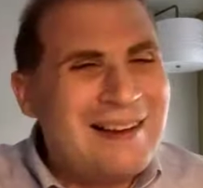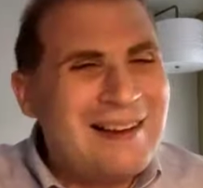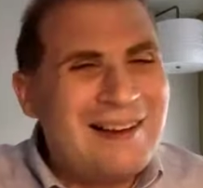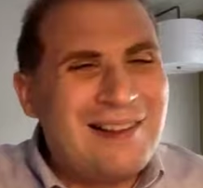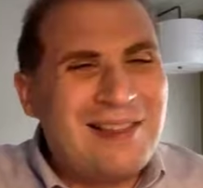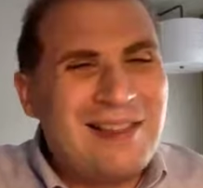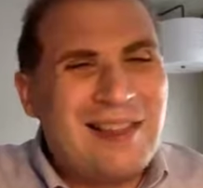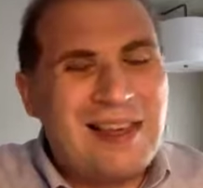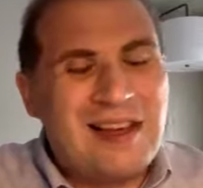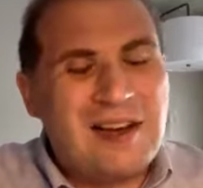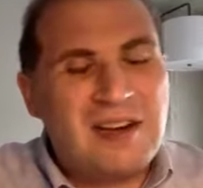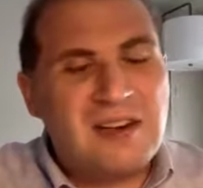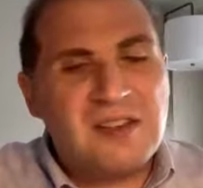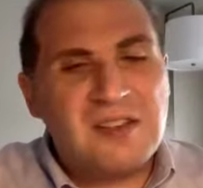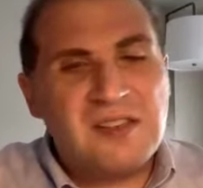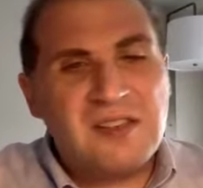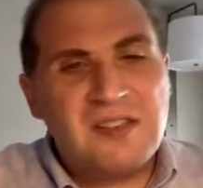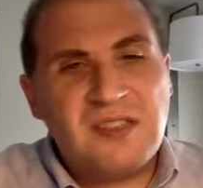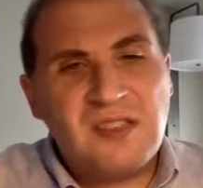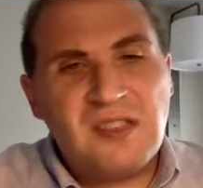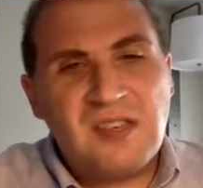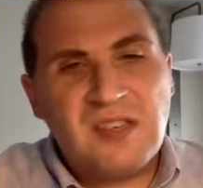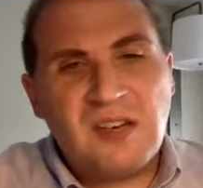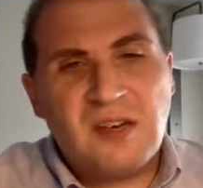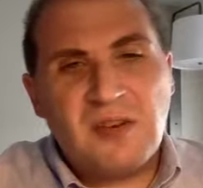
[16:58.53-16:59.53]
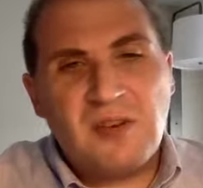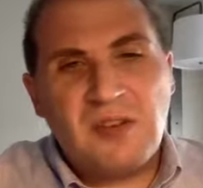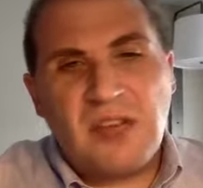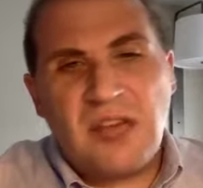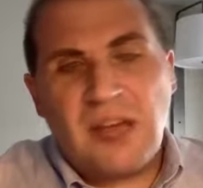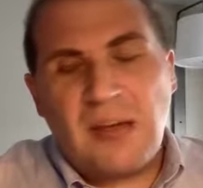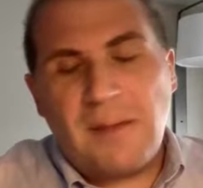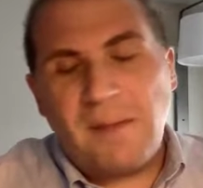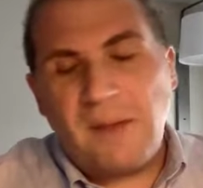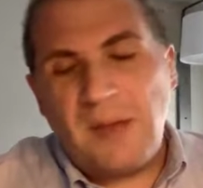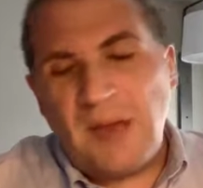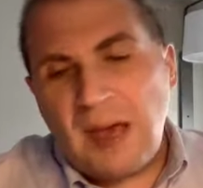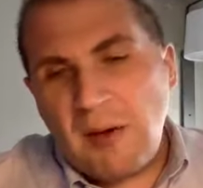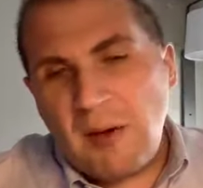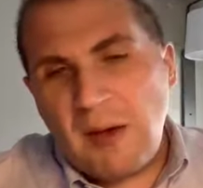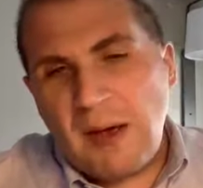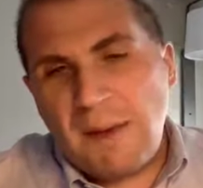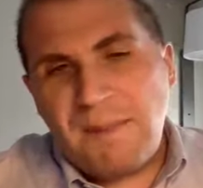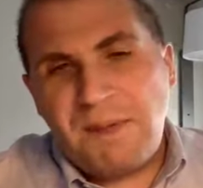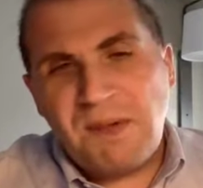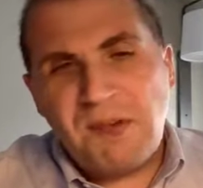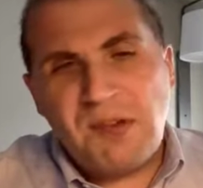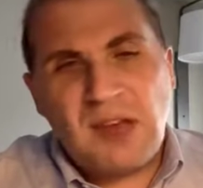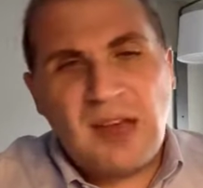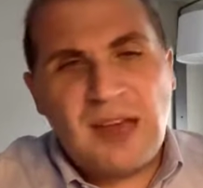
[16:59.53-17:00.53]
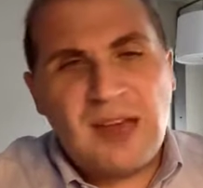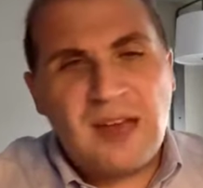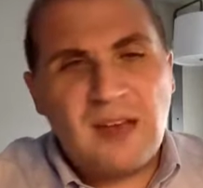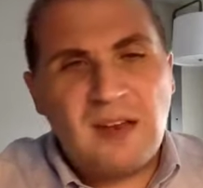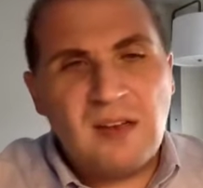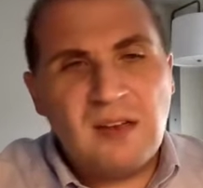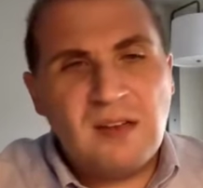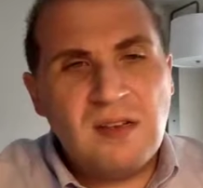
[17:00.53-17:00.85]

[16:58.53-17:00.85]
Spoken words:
there's the APA website,